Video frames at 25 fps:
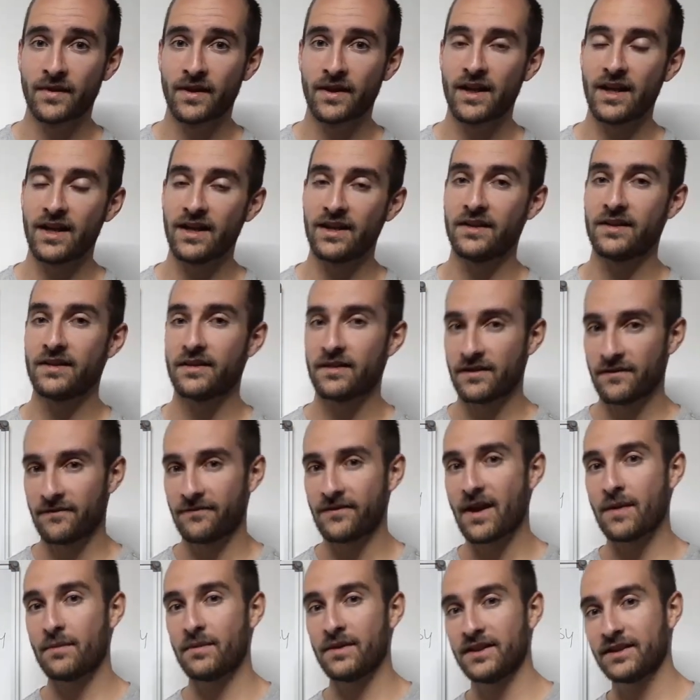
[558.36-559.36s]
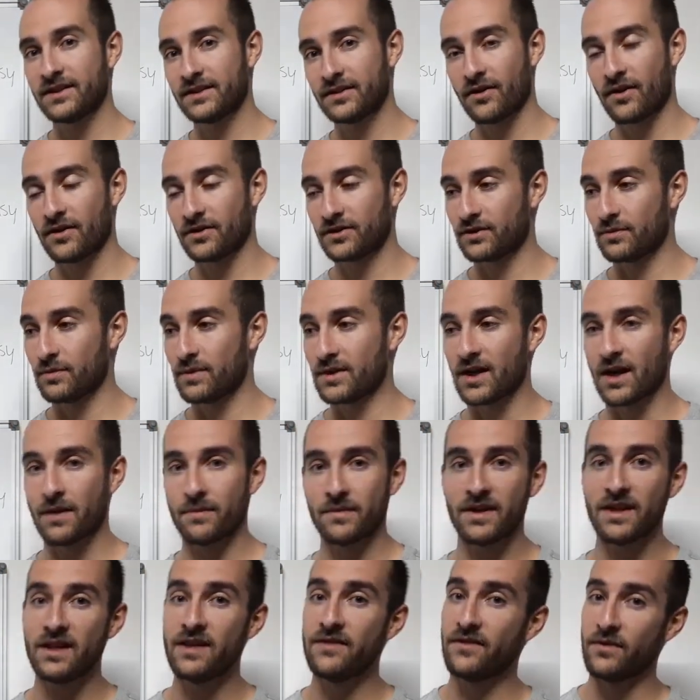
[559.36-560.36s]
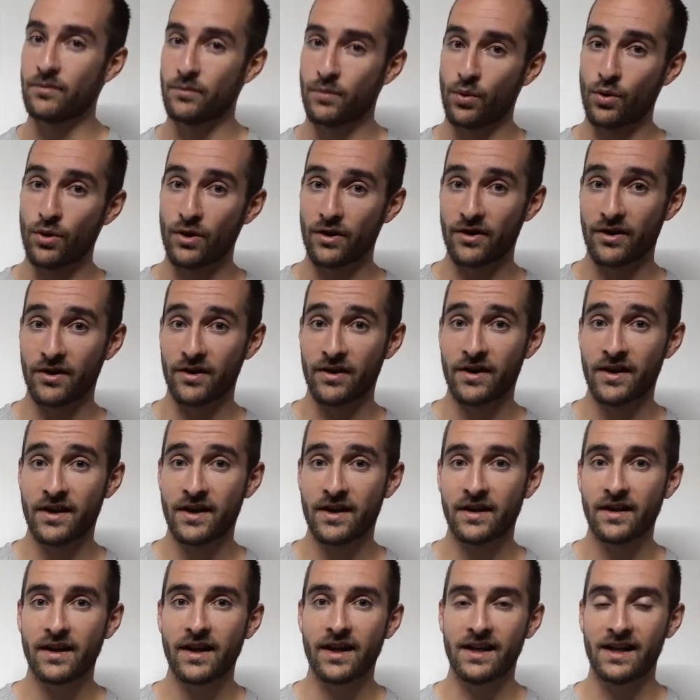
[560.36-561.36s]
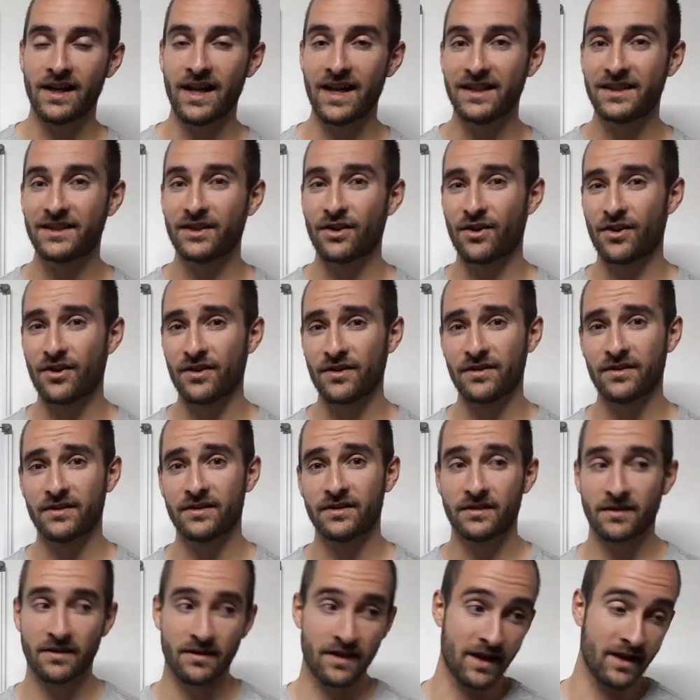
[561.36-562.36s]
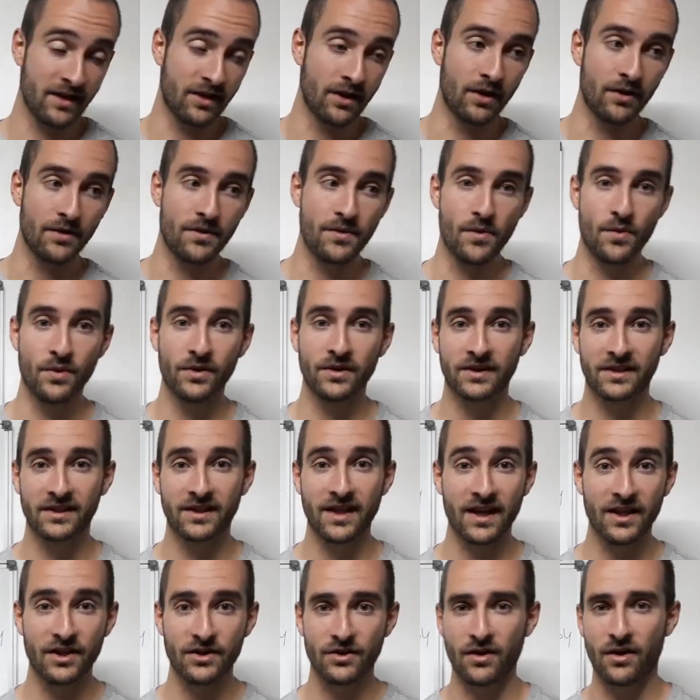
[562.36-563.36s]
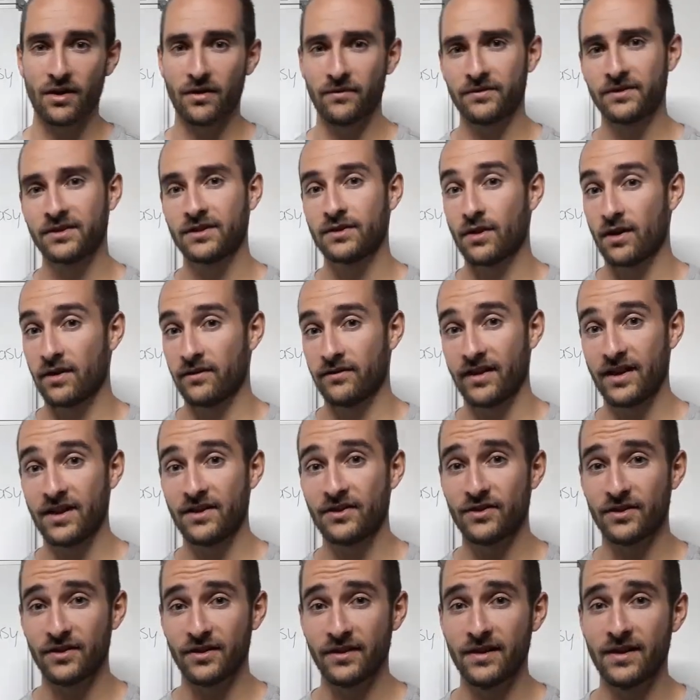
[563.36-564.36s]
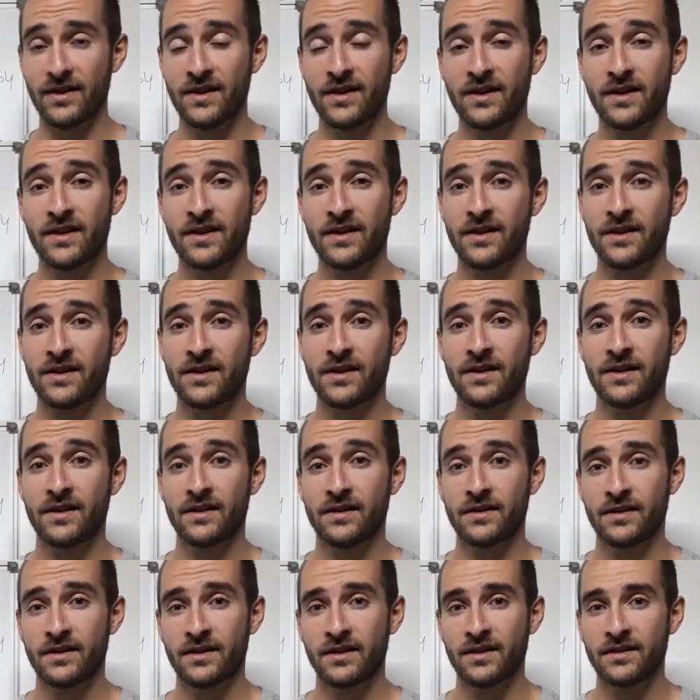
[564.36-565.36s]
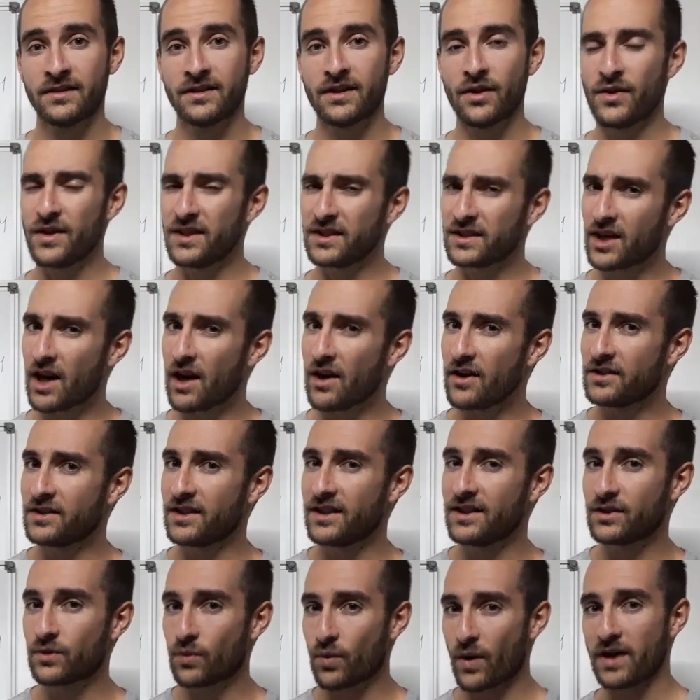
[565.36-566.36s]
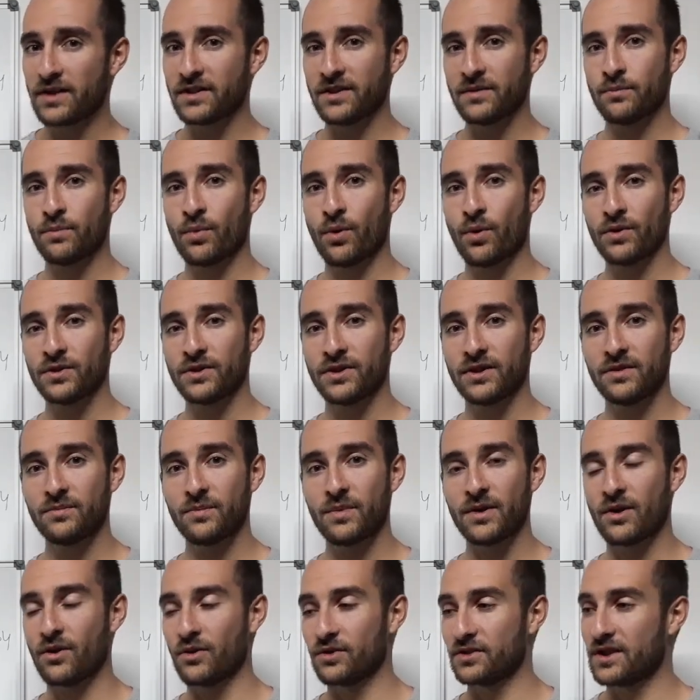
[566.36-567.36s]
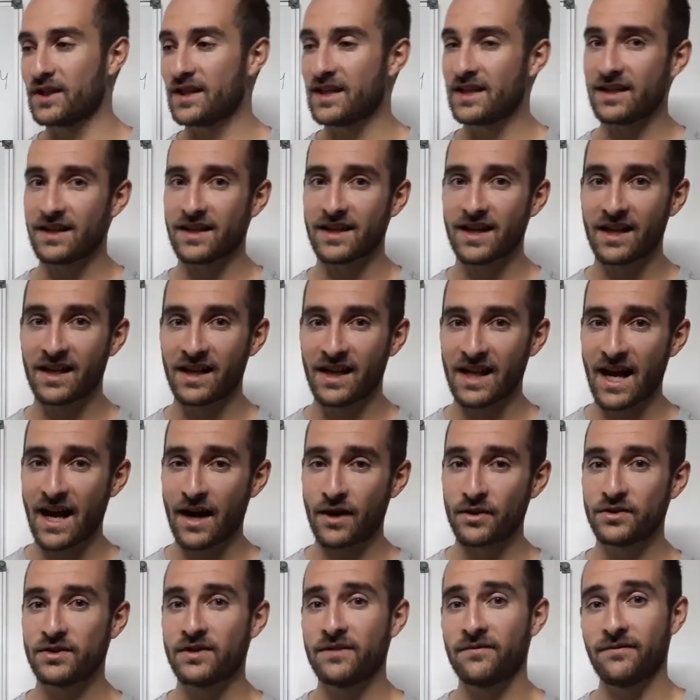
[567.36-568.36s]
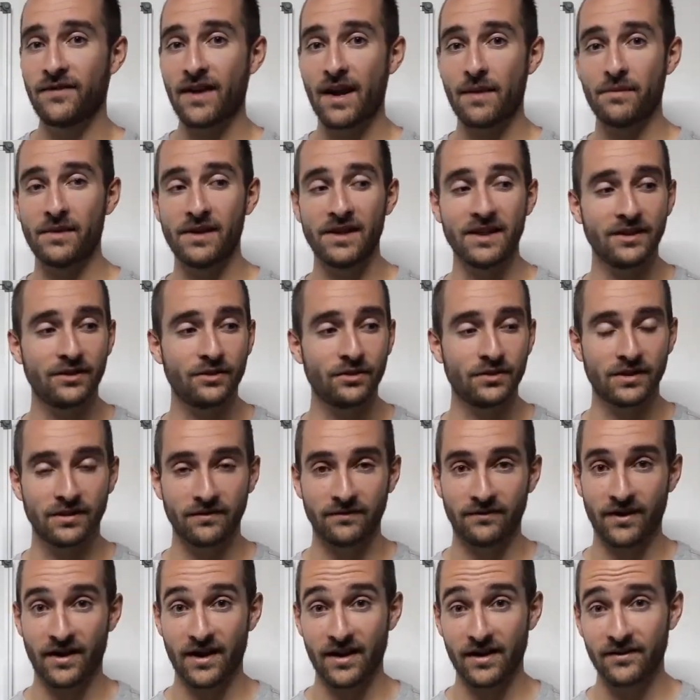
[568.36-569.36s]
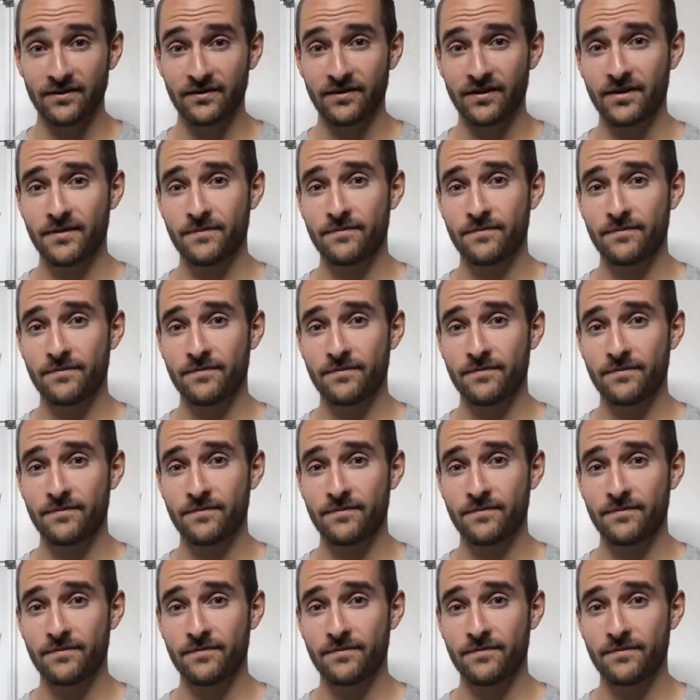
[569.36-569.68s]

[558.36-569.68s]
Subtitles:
then the family starts to become even poorer, and later on they go through a stage of starvation. So his character is quite important because he allows the family to survive.